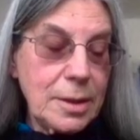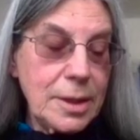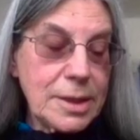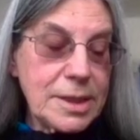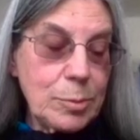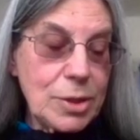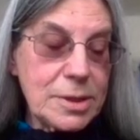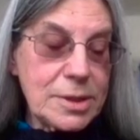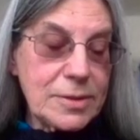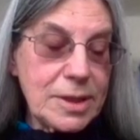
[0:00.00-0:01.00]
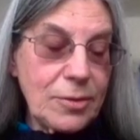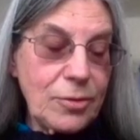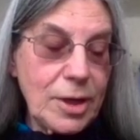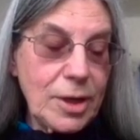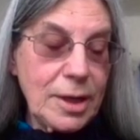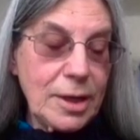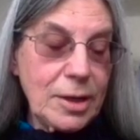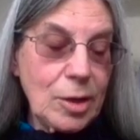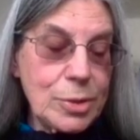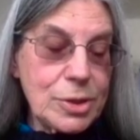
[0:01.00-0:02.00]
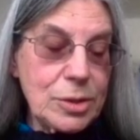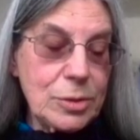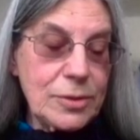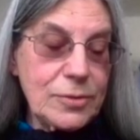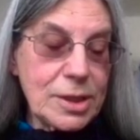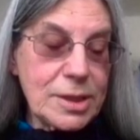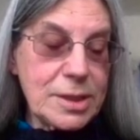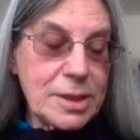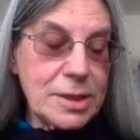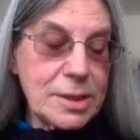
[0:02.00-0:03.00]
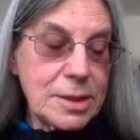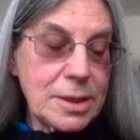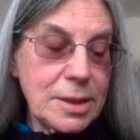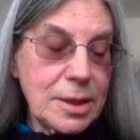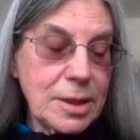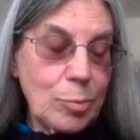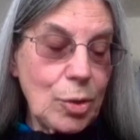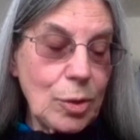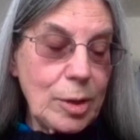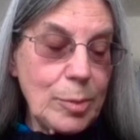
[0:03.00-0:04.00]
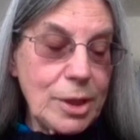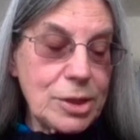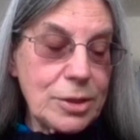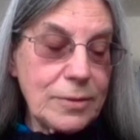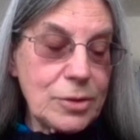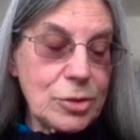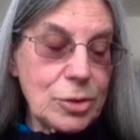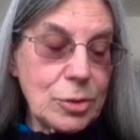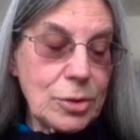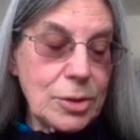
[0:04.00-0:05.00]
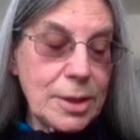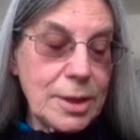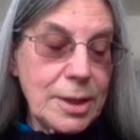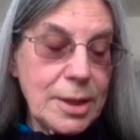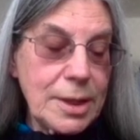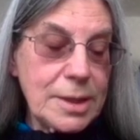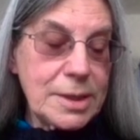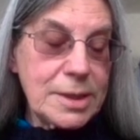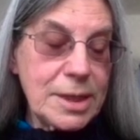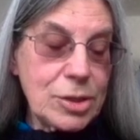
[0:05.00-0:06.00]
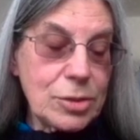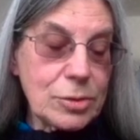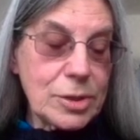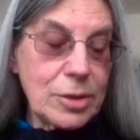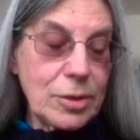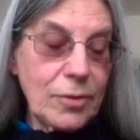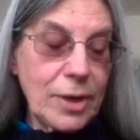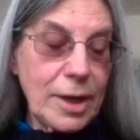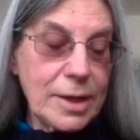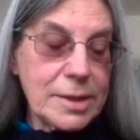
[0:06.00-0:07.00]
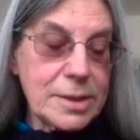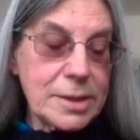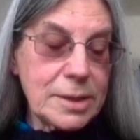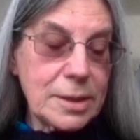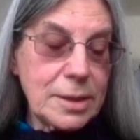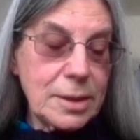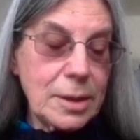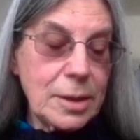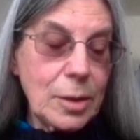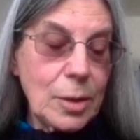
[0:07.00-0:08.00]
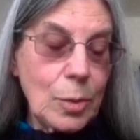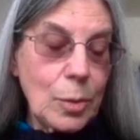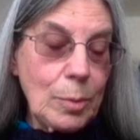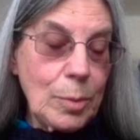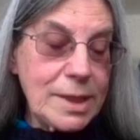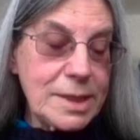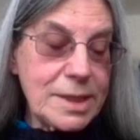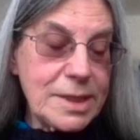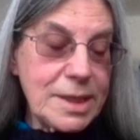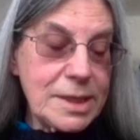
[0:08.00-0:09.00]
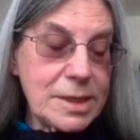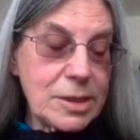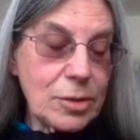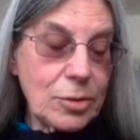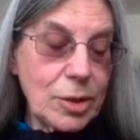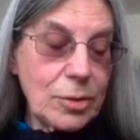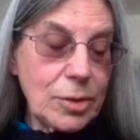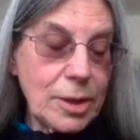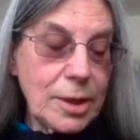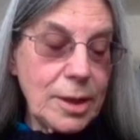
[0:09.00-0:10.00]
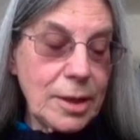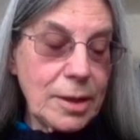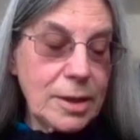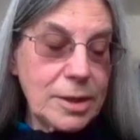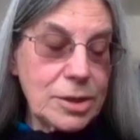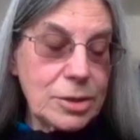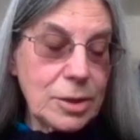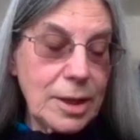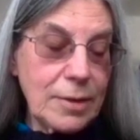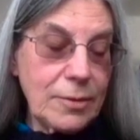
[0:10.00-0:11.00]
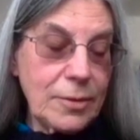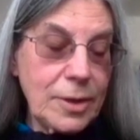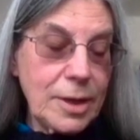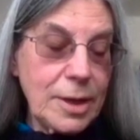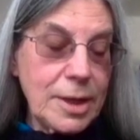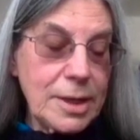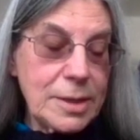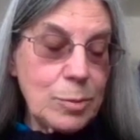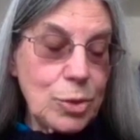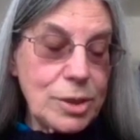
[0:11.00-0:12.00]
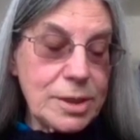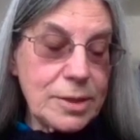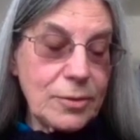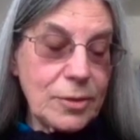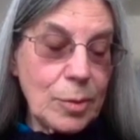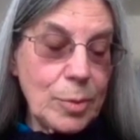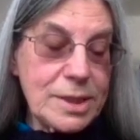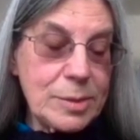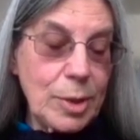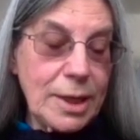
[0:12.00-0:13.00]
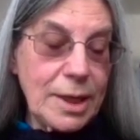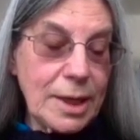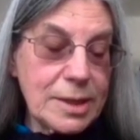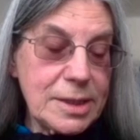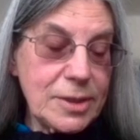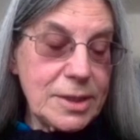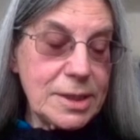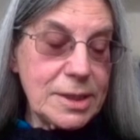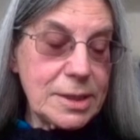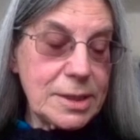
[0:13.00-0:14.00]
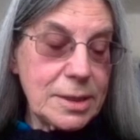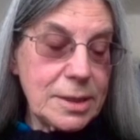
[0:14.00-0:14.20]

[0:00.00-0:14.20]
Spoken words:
The acceptance of suffering in our pursuit of justice and the proclamation of the truth is essential to nonviolence. One place to test our growth in unconditional love is in prison for our peacemaking activities.